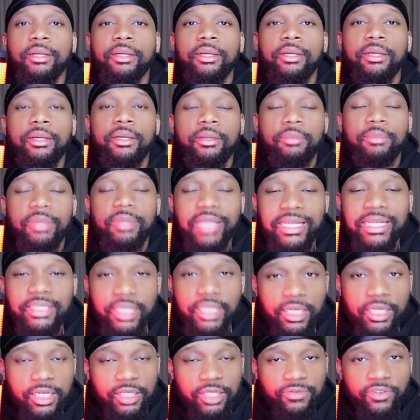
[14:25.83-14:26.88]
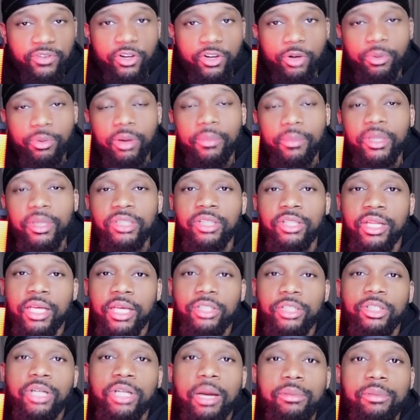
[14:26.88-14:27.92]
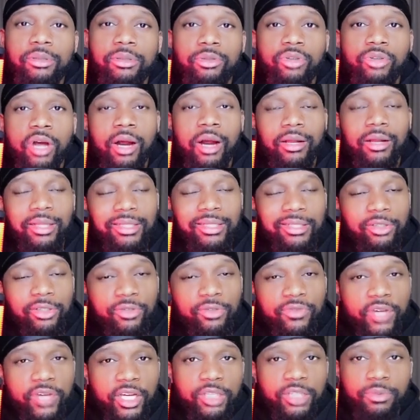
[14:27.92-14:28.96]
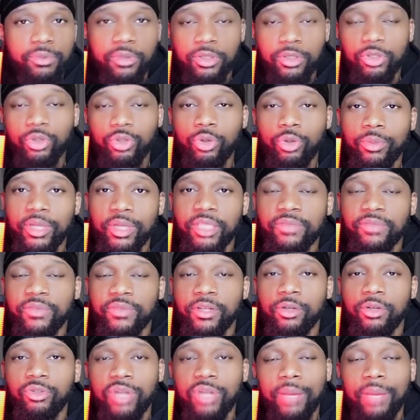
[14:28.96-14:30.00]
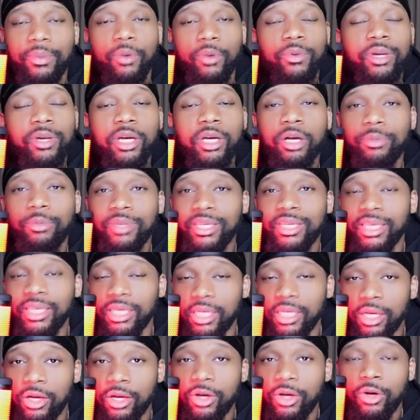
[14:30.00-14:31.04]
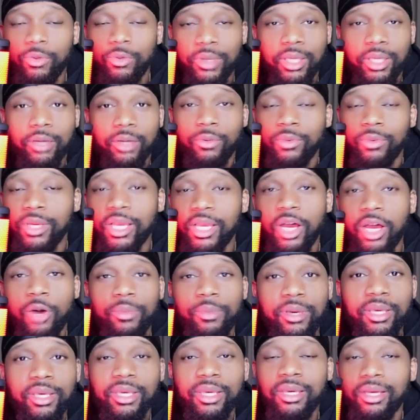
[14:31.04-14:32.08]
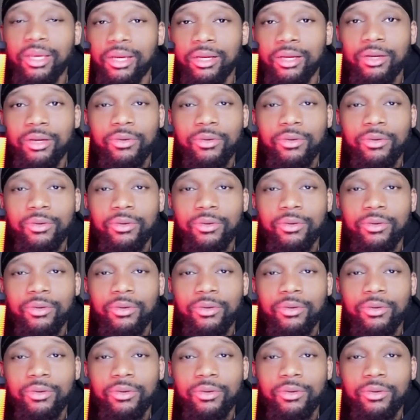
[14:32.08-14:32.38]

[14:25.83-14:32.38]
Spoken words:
But that's the end of this video, man. Make sure y'all like, share, comment, subscribe, click the notification bell so you know when this video dropping. We gonna be gone. We gonna be gone.